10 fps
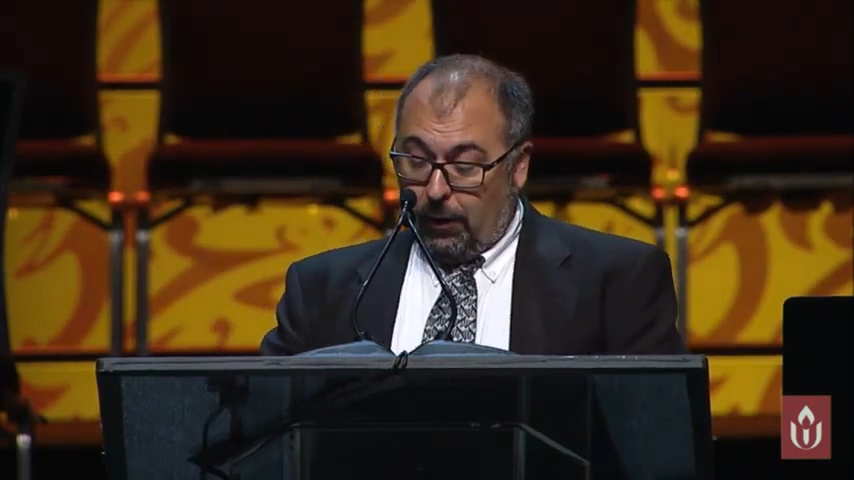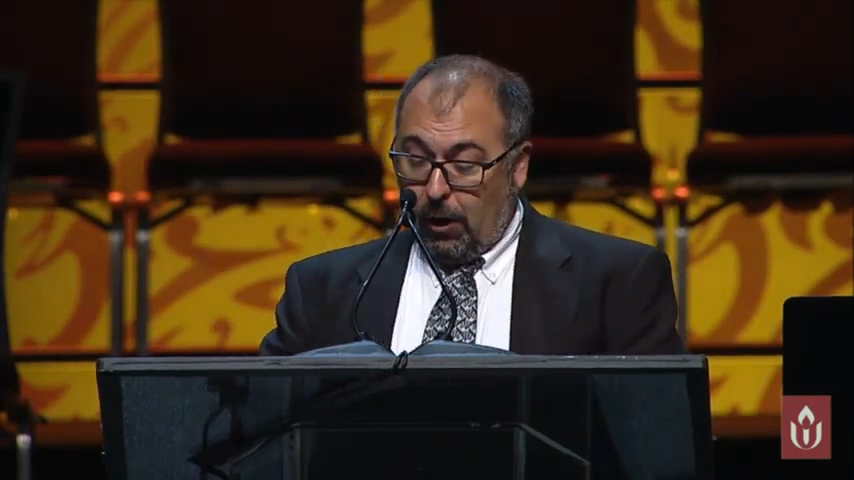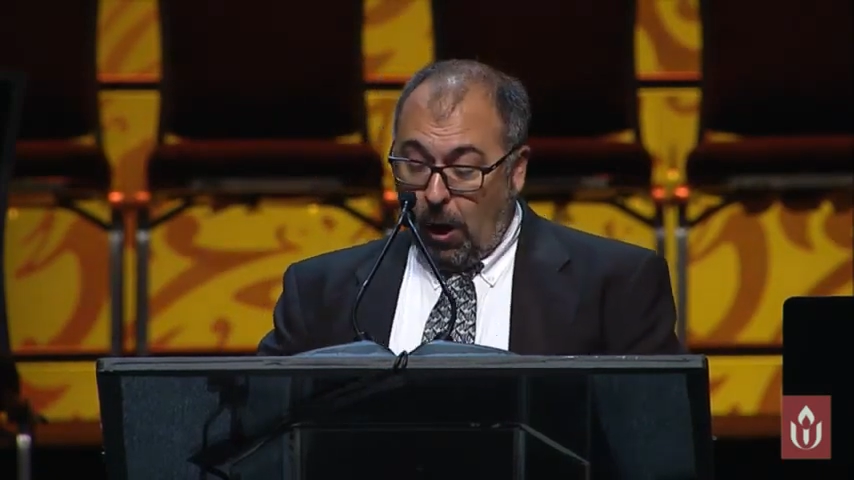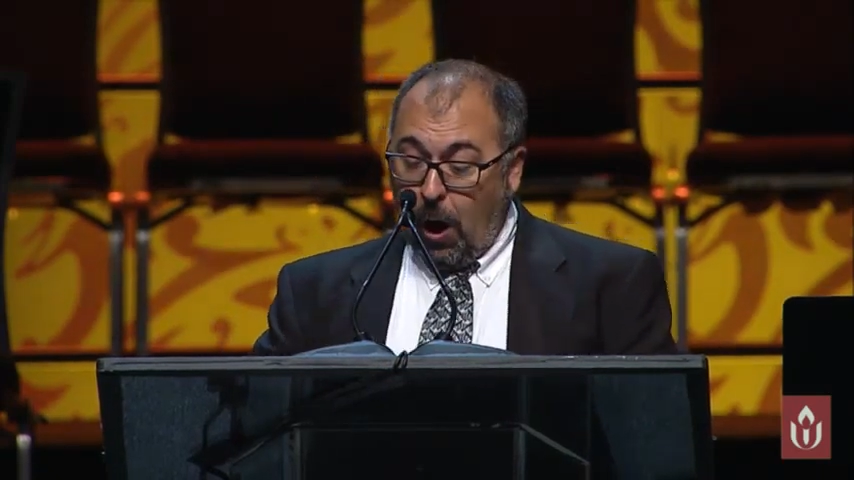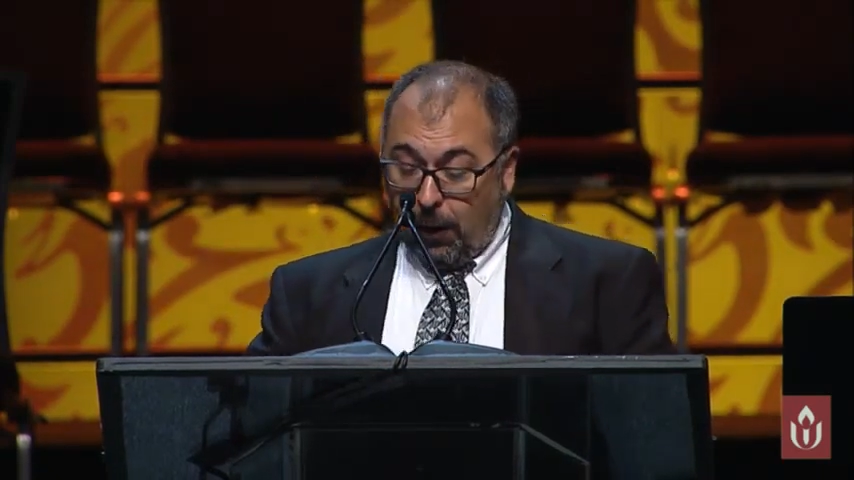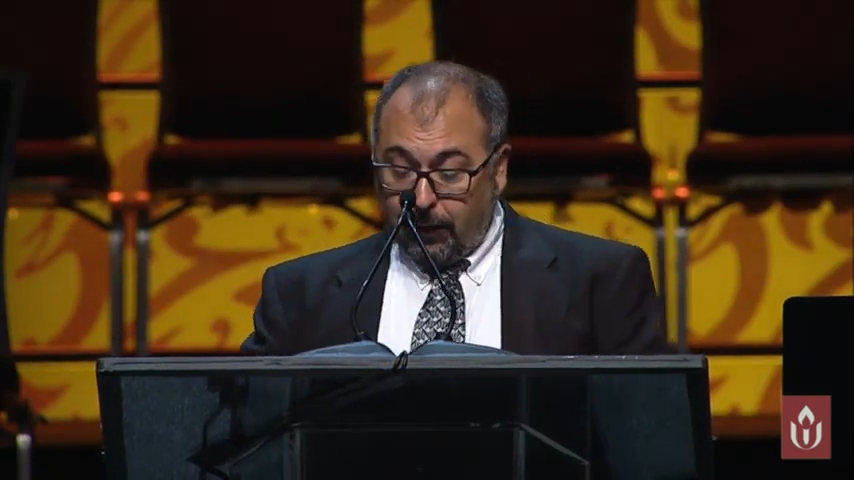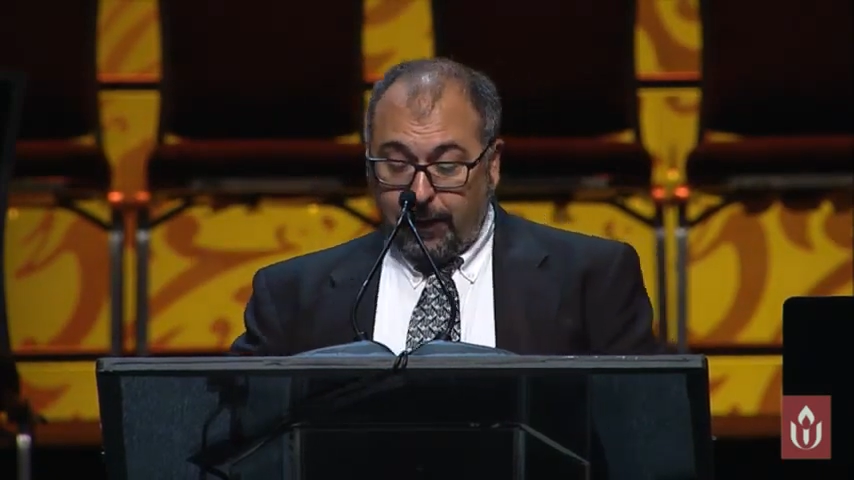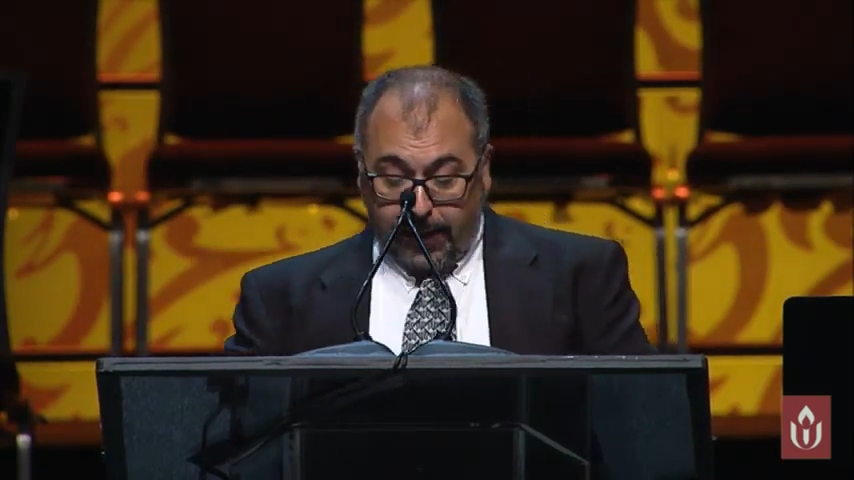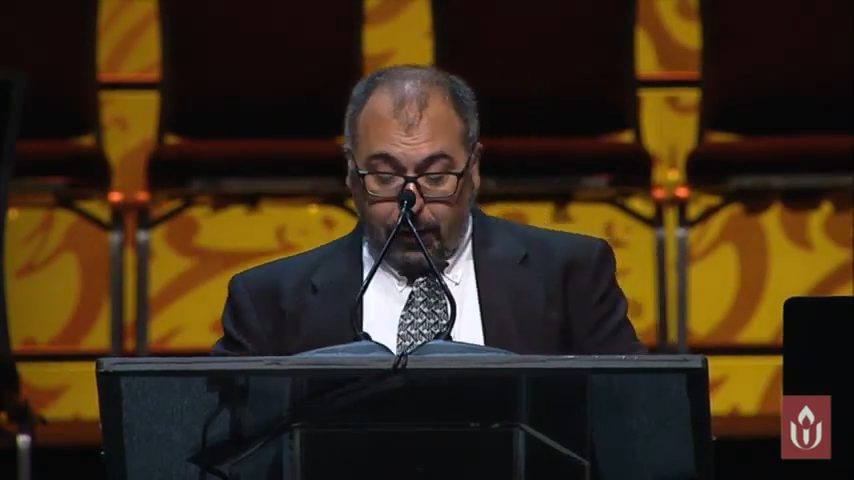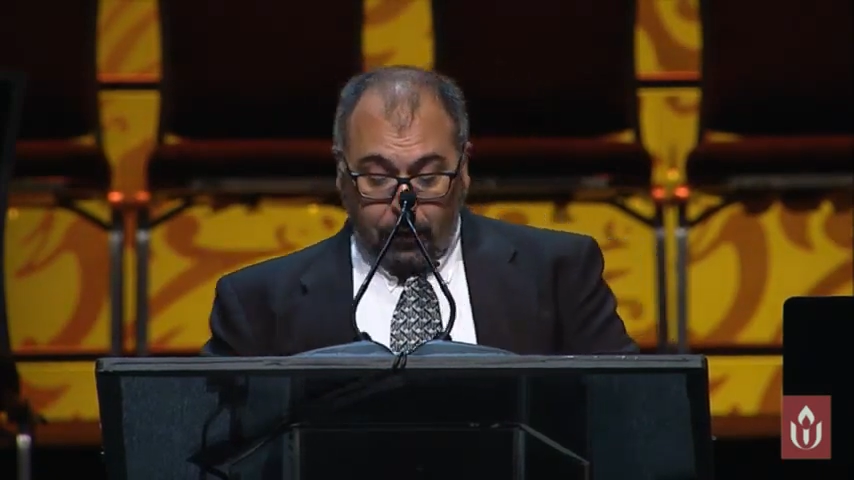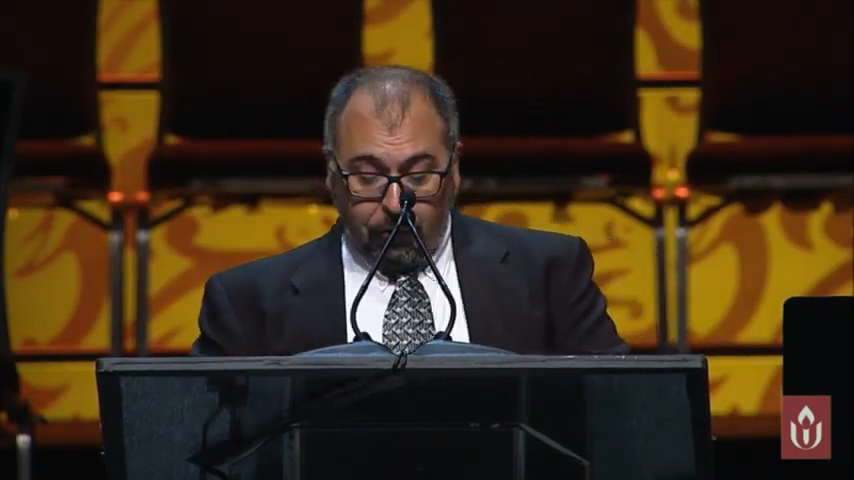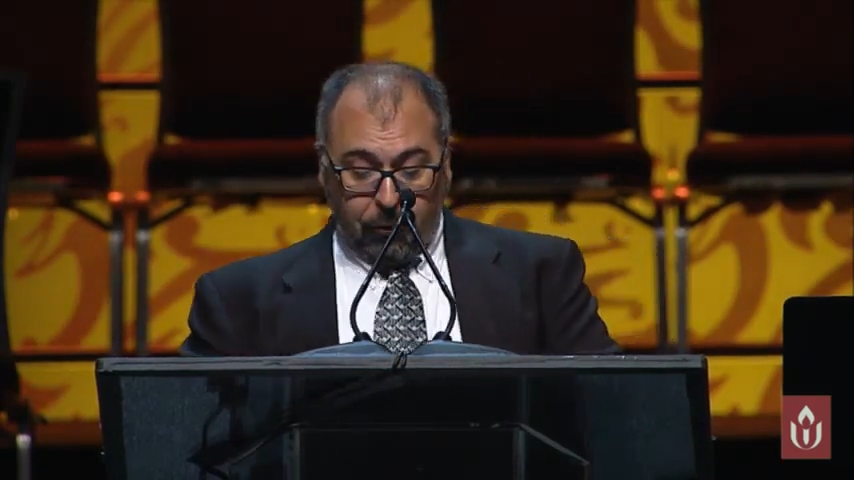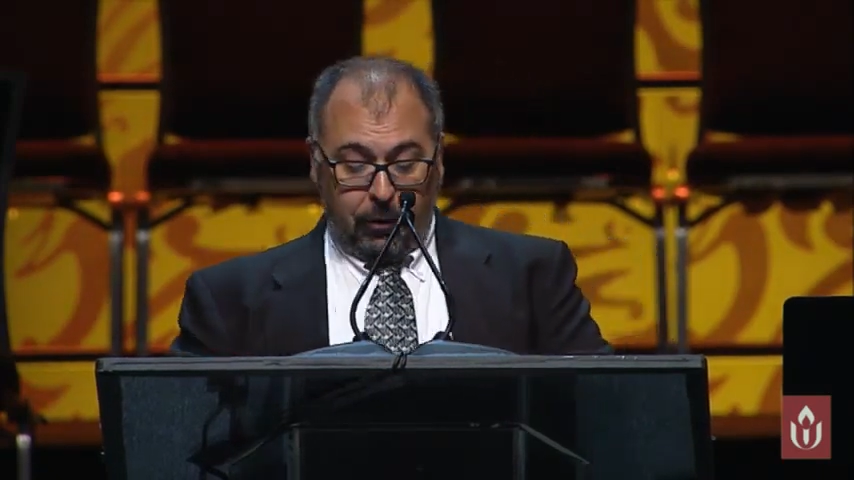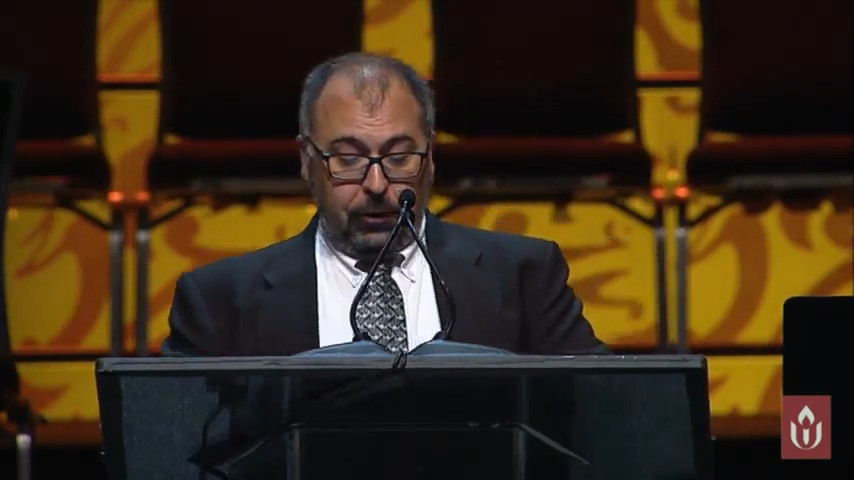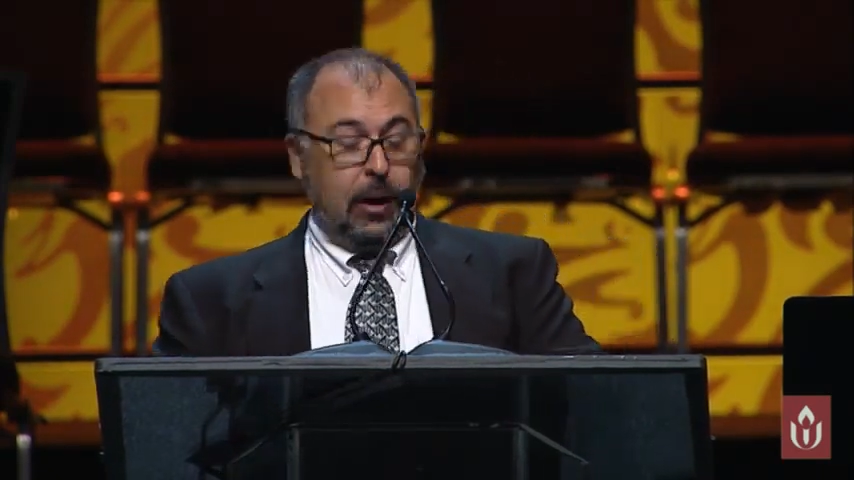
are leaders